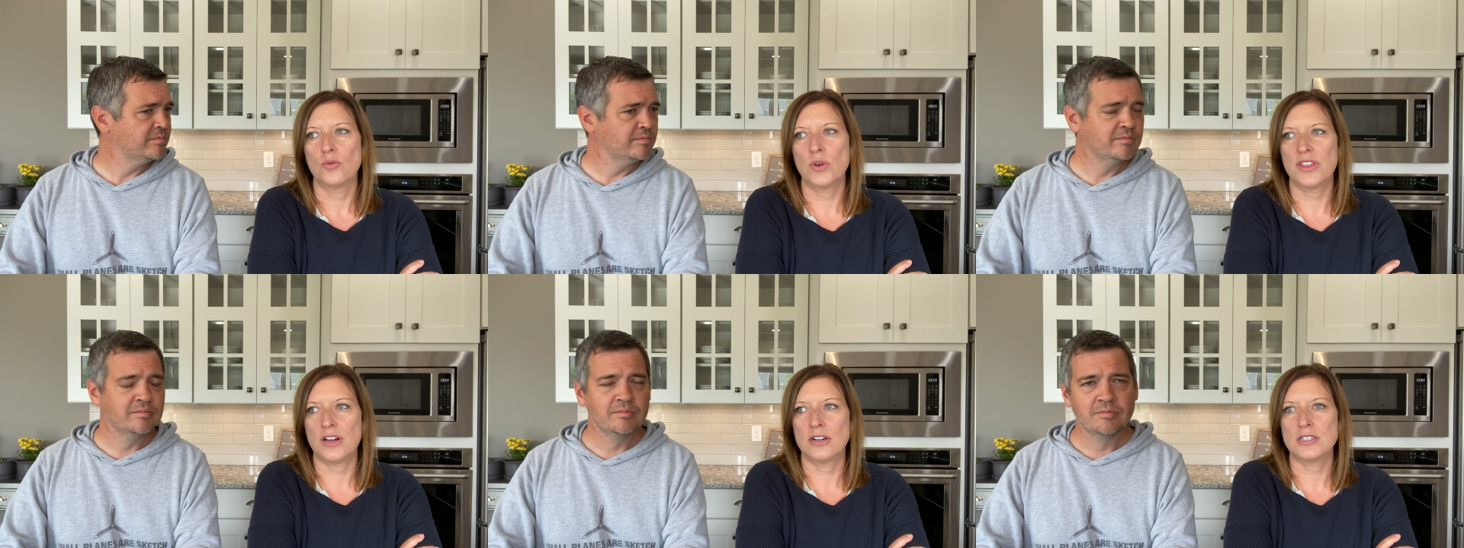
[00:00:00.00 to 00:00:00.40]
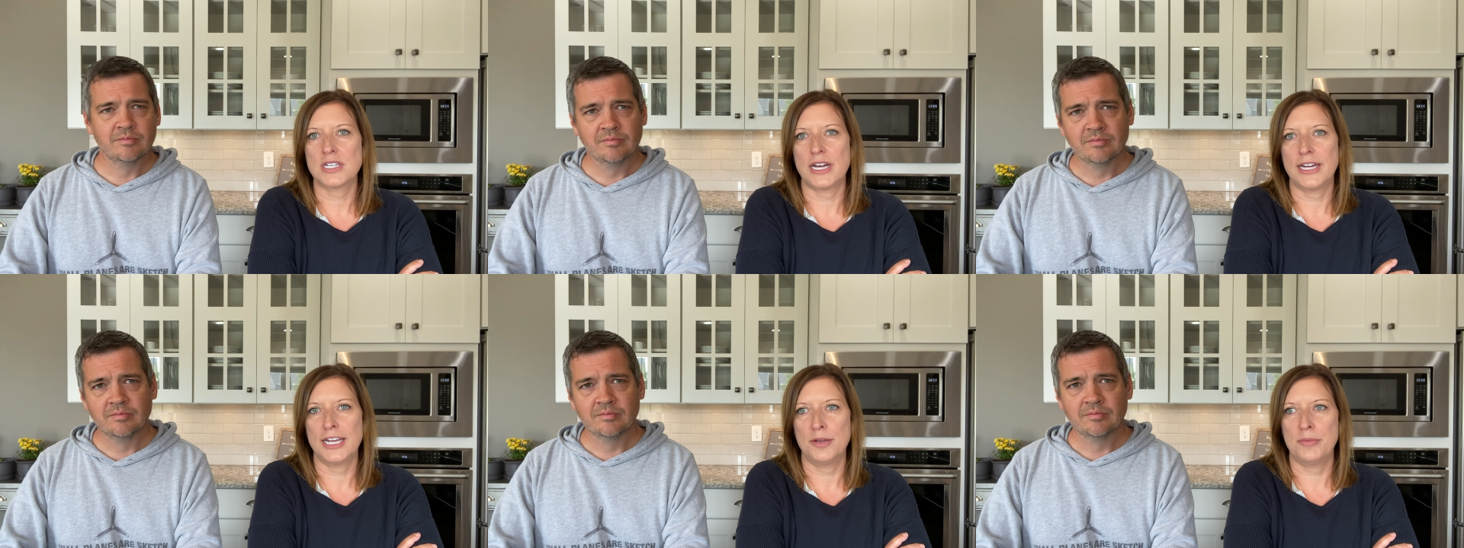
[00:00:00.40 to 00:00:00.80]
Speaker 1: with our
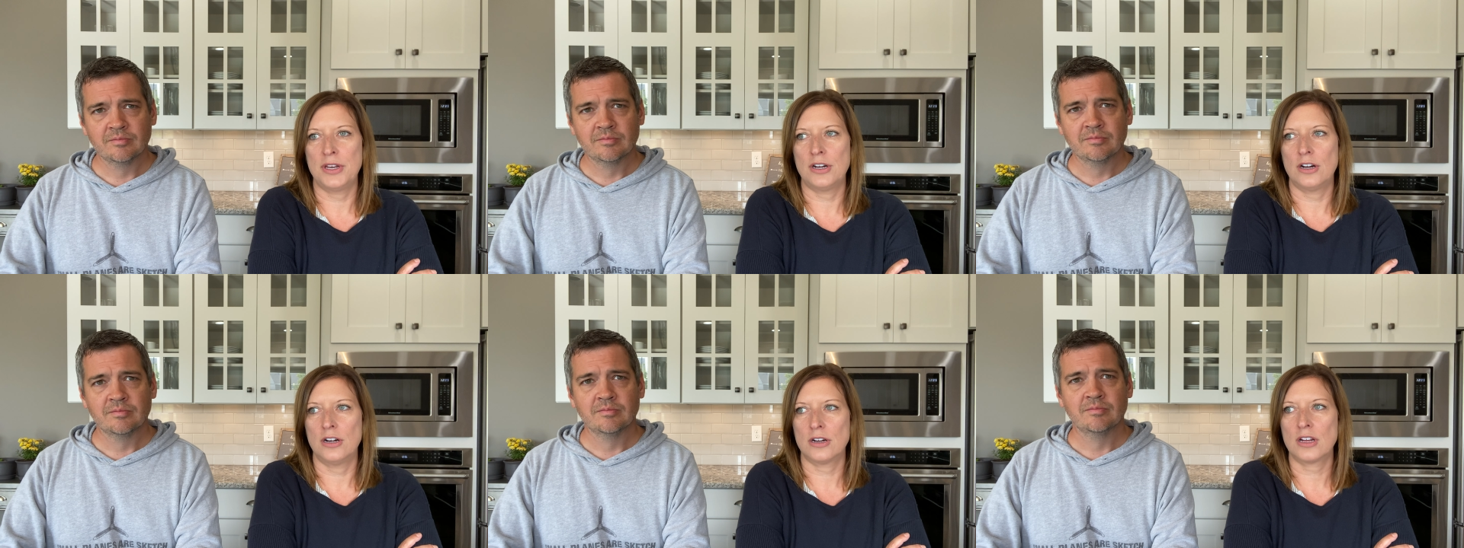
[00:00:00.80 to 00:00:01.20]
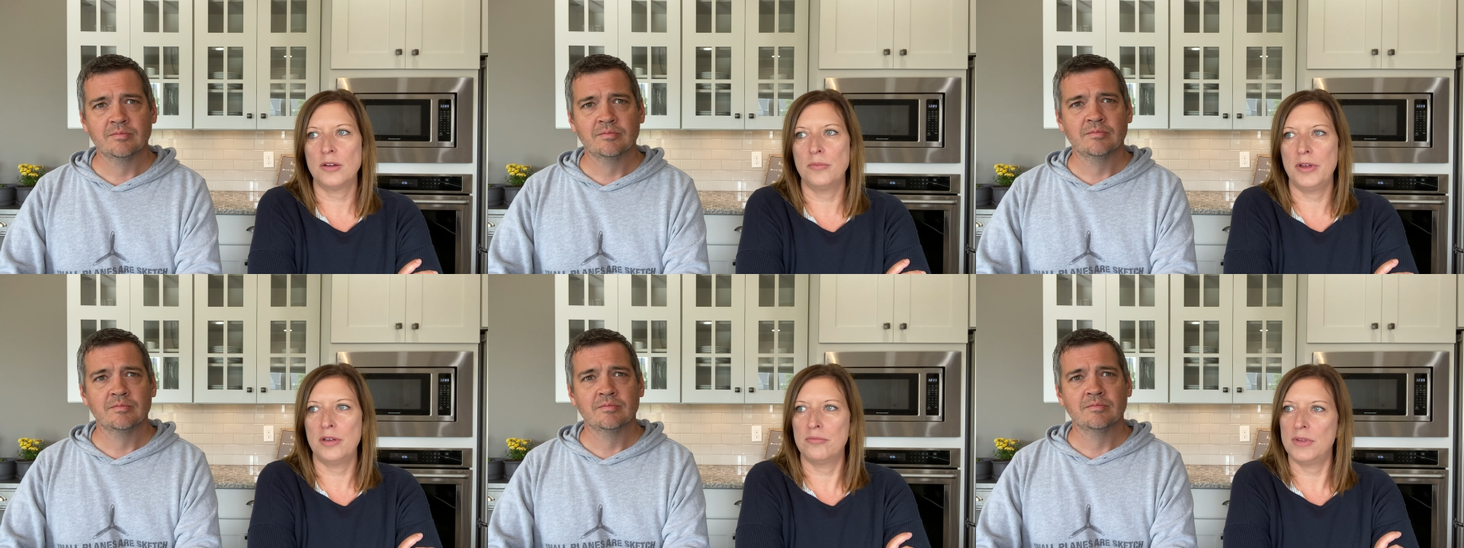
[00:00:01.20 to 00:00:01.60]
time and our
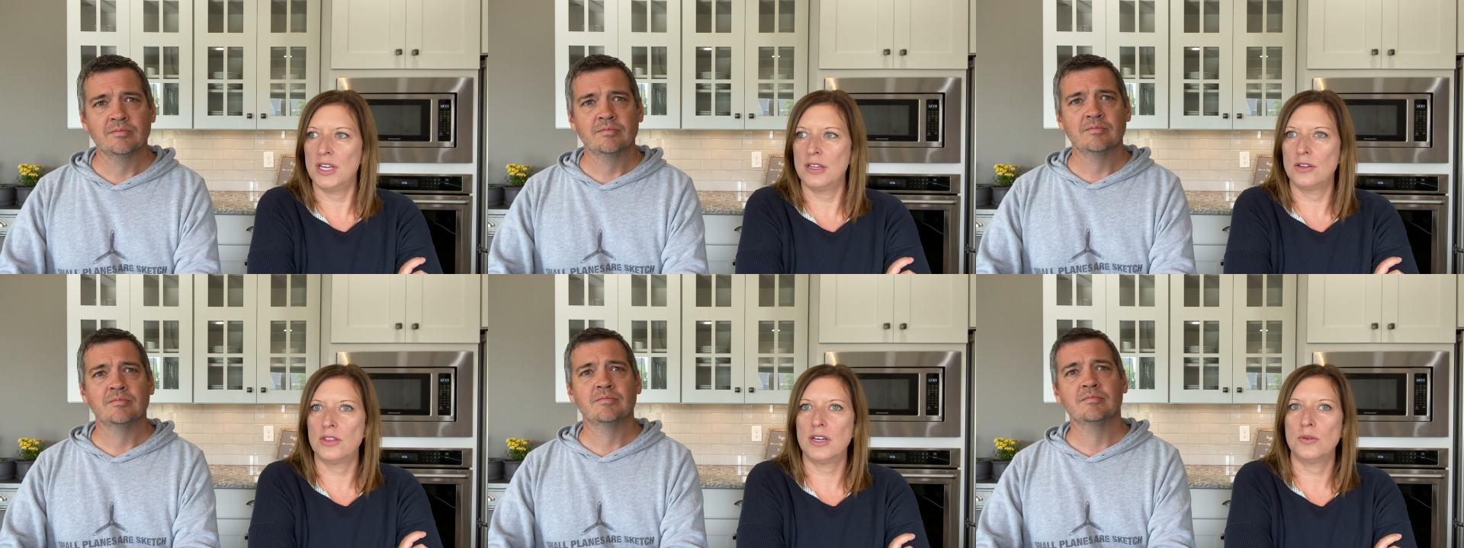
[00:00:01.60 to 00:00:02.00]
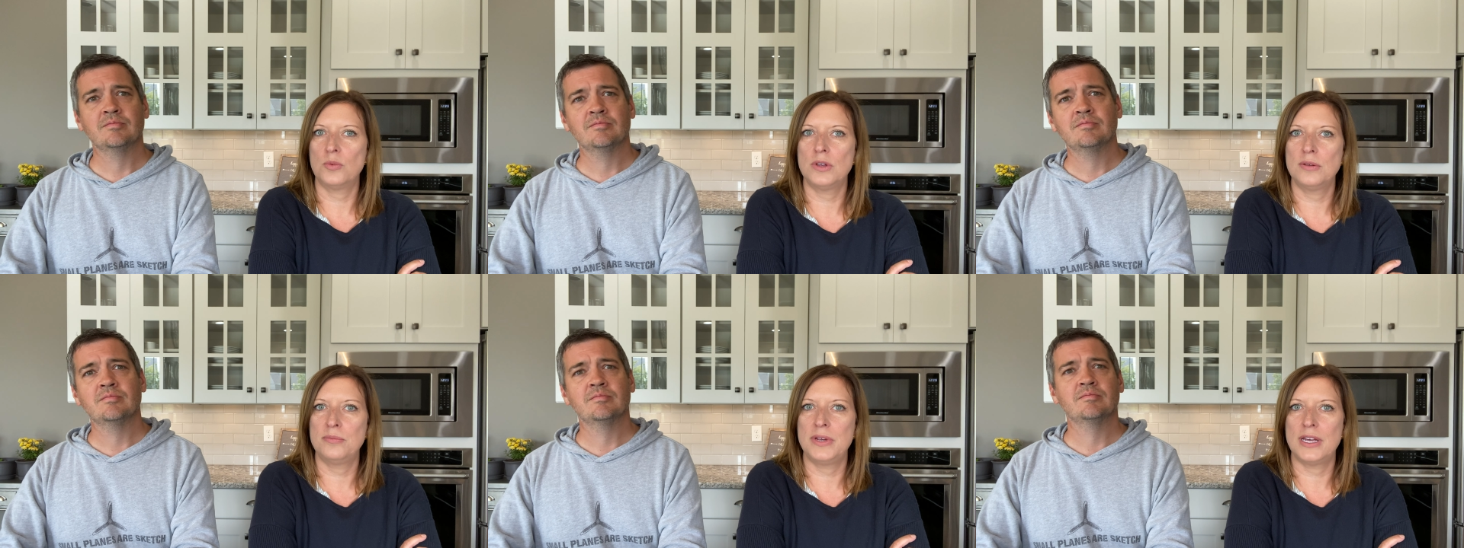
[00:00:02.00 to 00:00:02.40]
commitment that
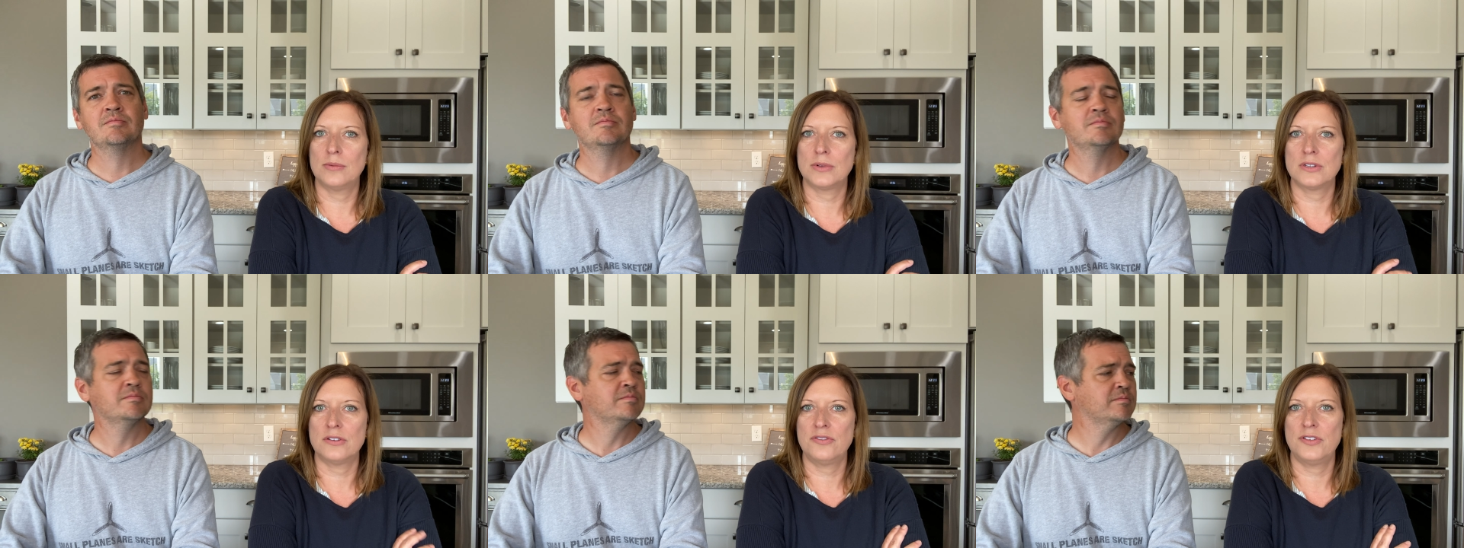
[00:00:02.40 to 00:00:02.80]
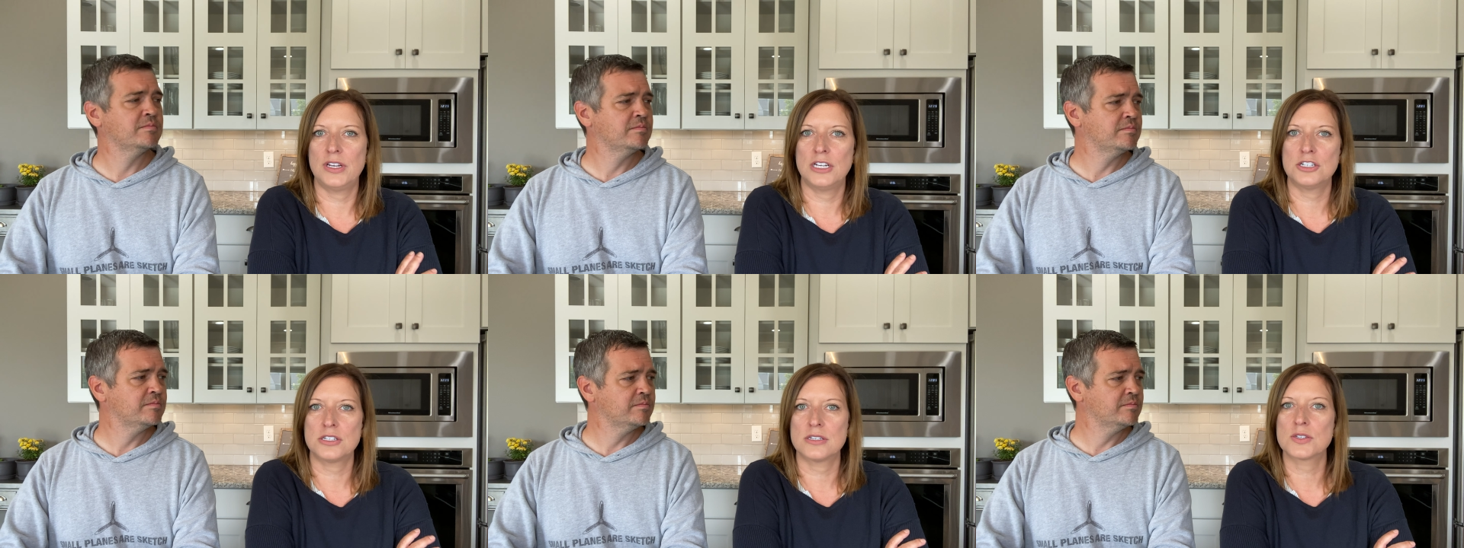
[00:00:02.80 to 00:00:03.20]
we would be able to
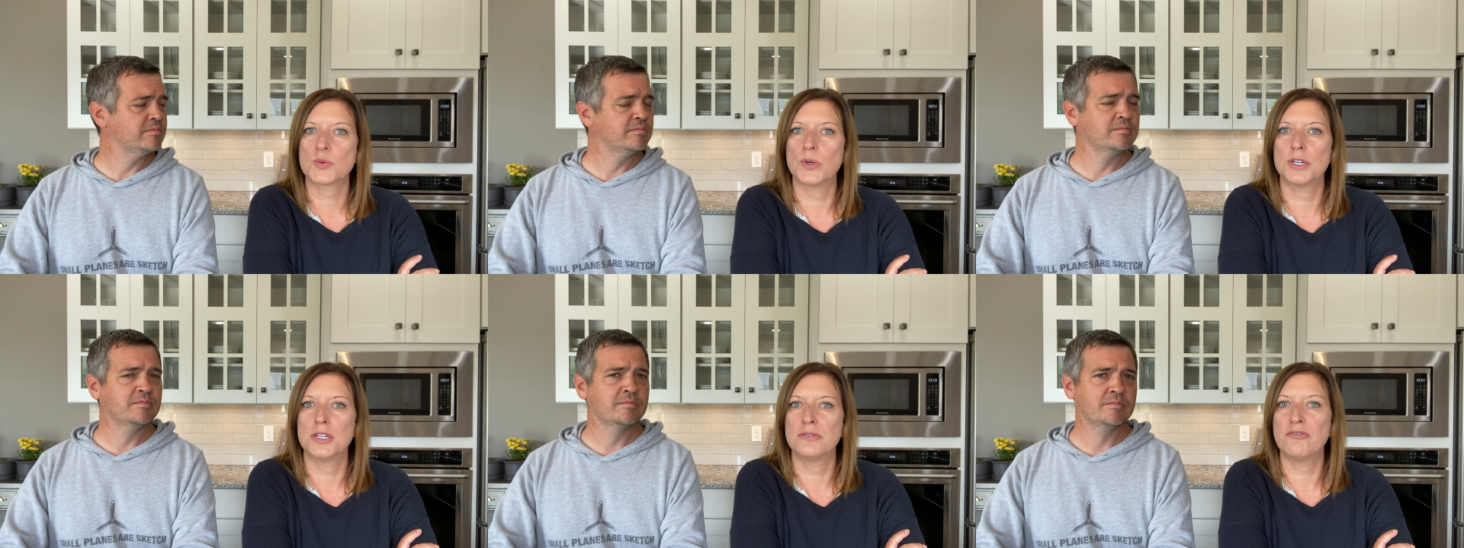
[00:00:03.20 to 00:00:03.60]
finish this one in